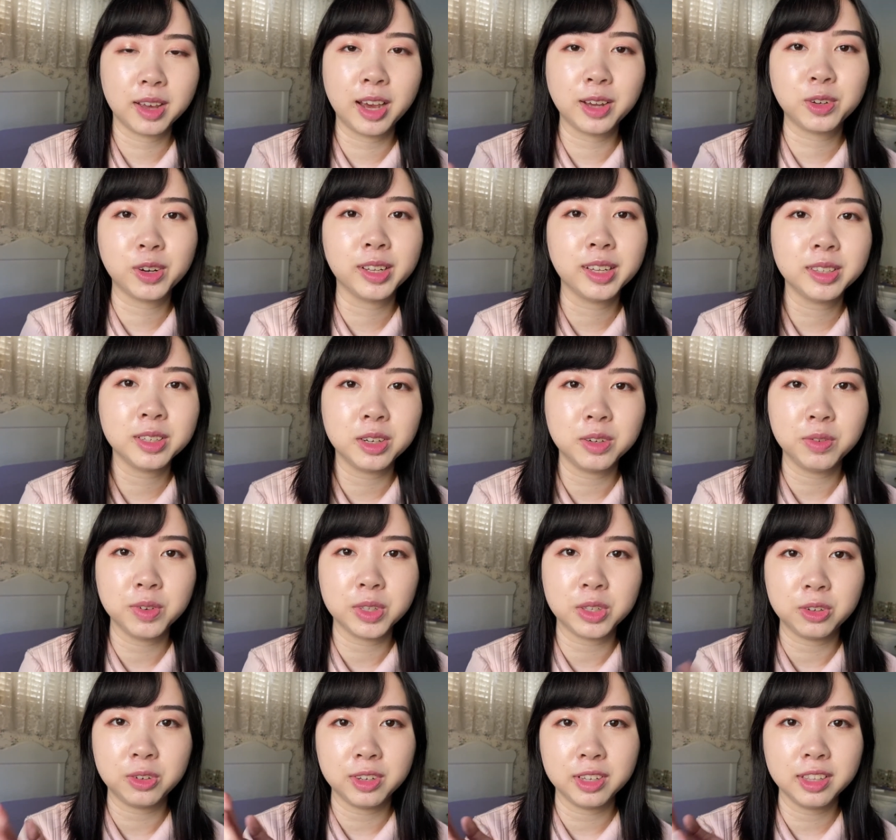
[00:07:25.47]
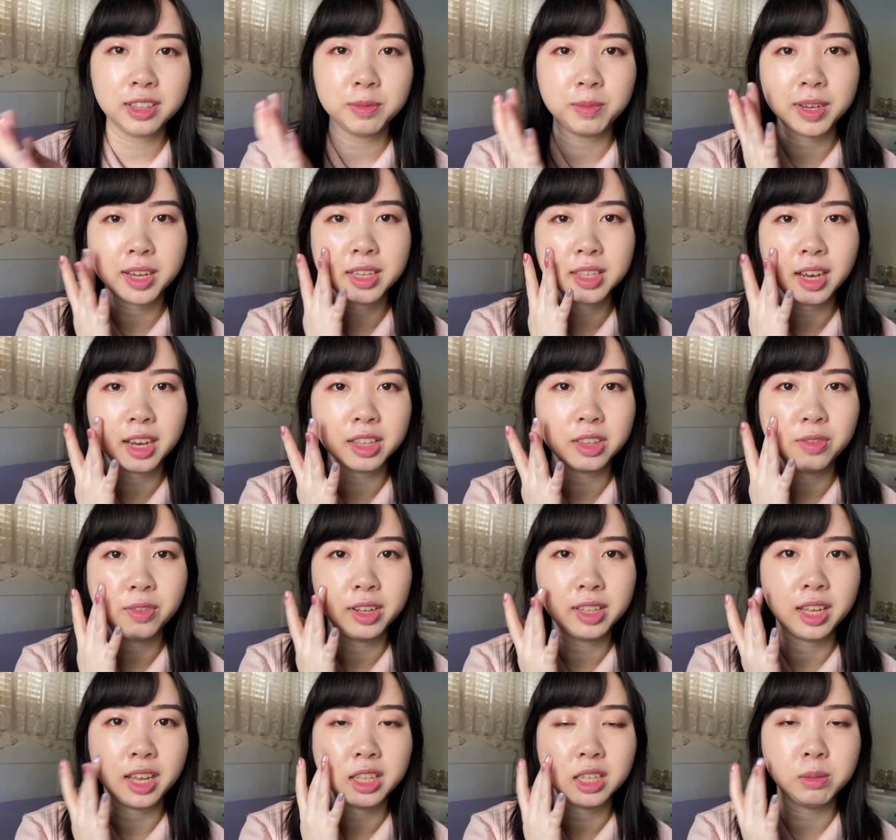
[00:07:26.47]
I try not to overdo it because I didn't
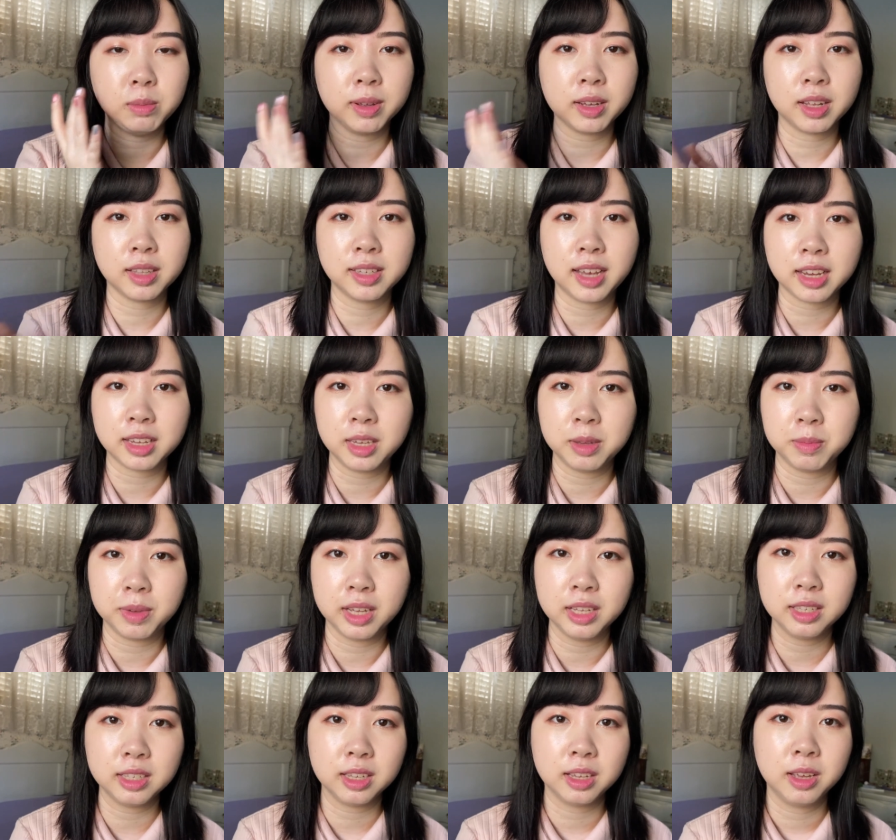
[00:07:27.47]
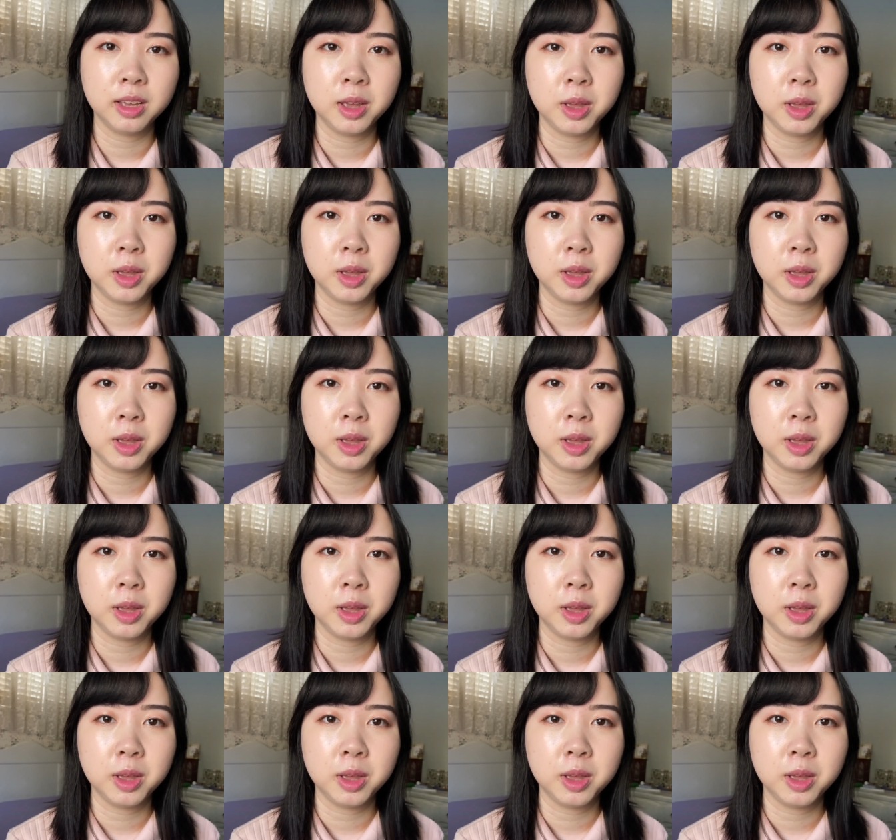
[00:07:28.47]
want to end up like a tacky mess.